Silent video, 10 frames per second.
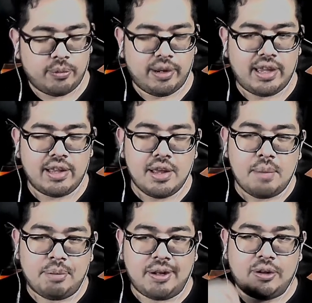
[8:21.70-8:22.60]
right?
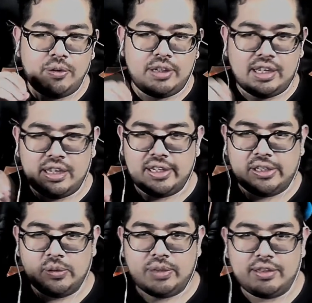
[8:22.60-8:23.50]
But going ahead
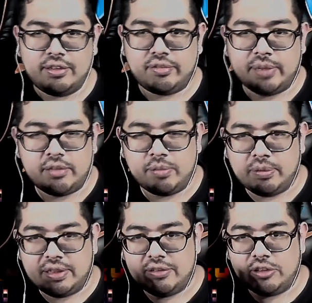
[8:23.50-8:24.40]
and doing this makes me
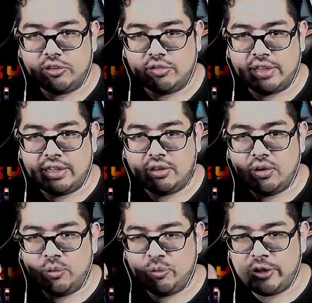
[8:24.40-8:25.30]
believe that there's like
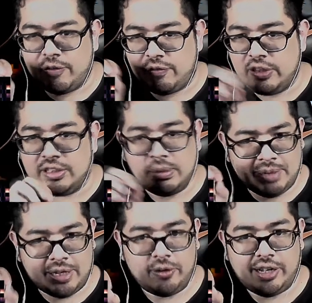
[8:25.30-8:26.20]
a weird fucked
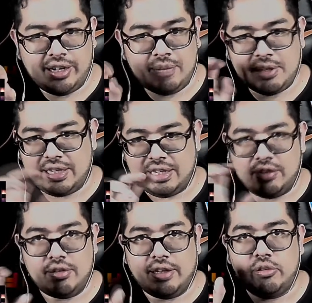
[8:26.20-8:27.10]
up power dynamic
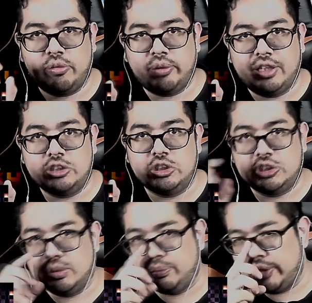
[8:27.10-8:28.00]
inside of the
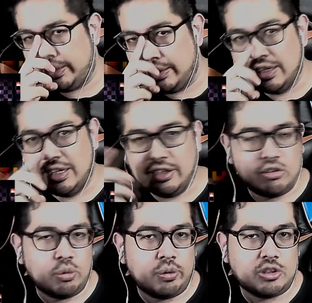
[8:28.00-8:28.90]
relationship, right?
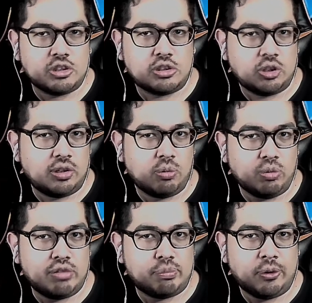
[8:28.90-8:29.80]
Because you wouldn't just turn
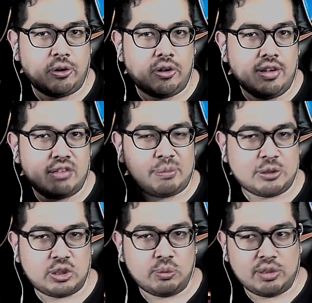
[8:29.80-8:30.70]
and whisper,
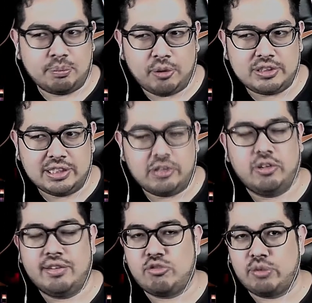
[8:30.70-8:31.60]
especially when the
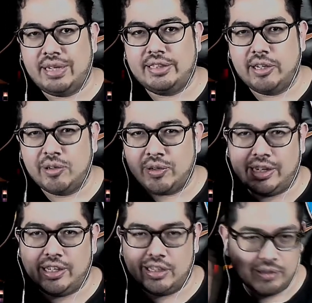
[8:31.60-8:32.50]
bartender is right there
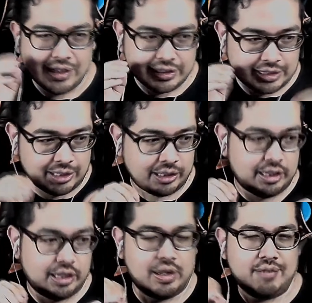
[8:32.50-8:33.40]
looking at you, telling
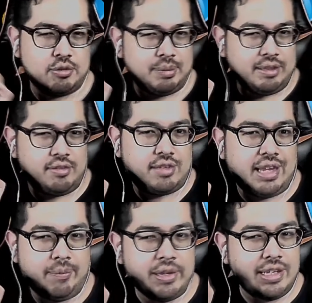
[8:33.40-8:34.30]
you that you have to play this
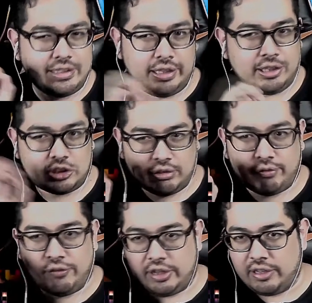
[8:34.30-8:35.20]
game. That's
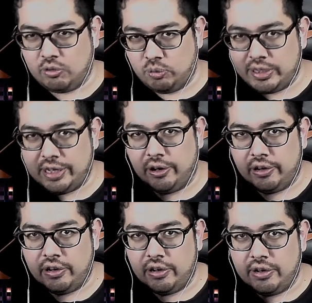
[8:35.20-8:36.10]
just fucking
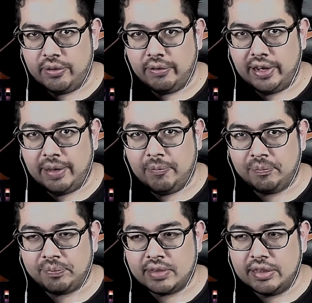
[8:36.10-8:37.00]
weird, right?
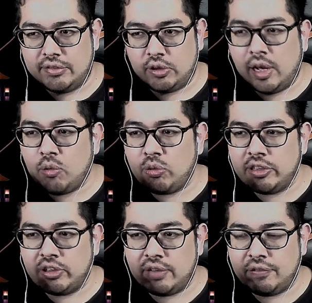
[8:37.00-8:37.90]
And so I
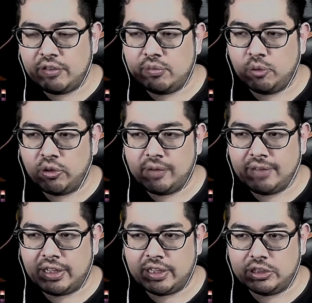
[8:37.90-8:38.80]
wonder if he's more of
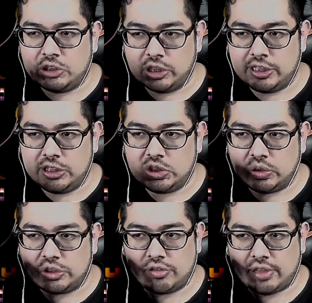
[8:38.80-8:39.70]
like a judge,
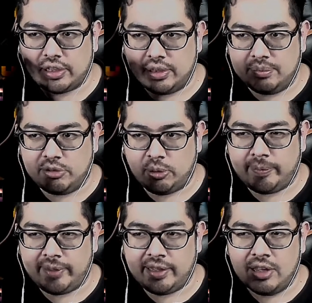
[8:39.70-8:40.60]
or just like
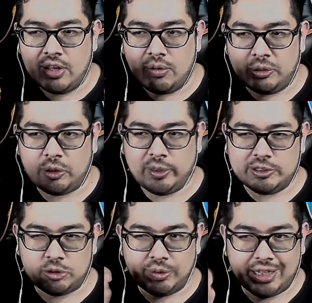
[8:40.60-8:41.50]
observing what their
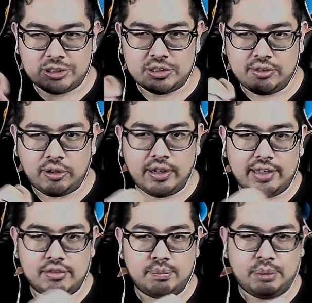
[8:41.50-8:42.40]
interactions are,
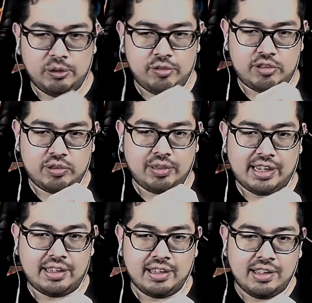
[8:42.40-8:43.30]
as opposed to,
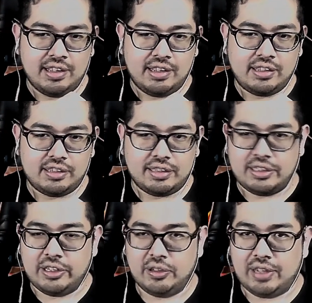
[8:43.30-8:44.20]
like,
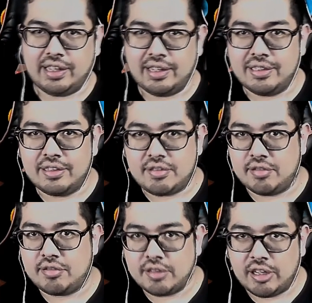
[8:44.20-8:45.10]
you know, like this
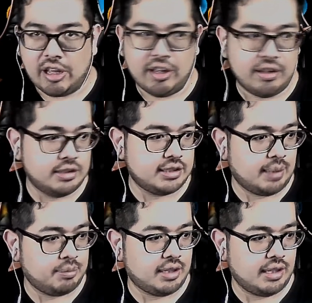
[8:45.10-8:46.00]
is Saw
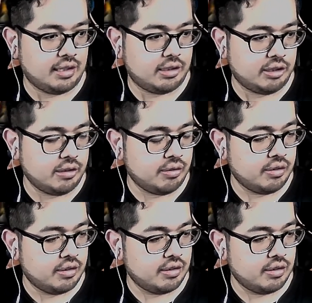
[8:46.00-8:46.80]
type thing, you know?